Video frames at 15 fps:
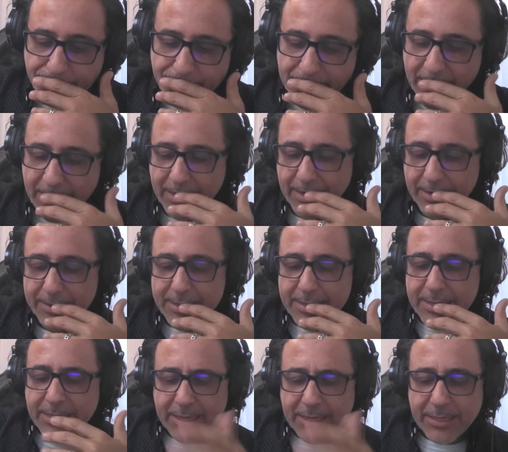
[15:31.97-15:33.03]

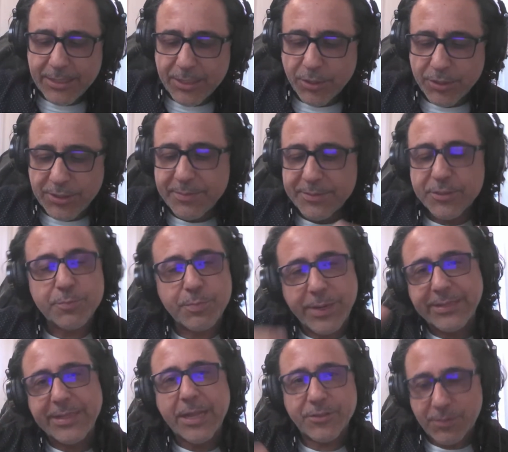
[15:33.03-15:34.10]
Let me just break
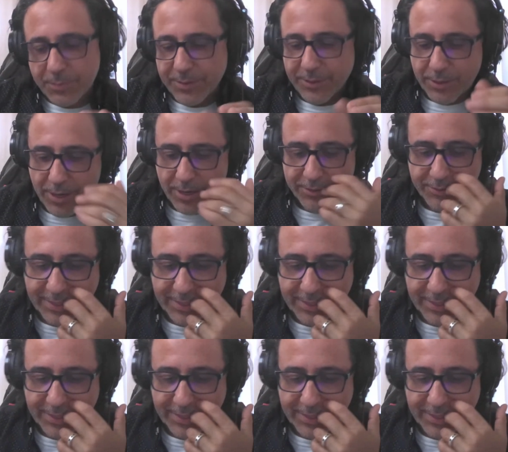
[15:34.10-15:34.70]
down some of the costs.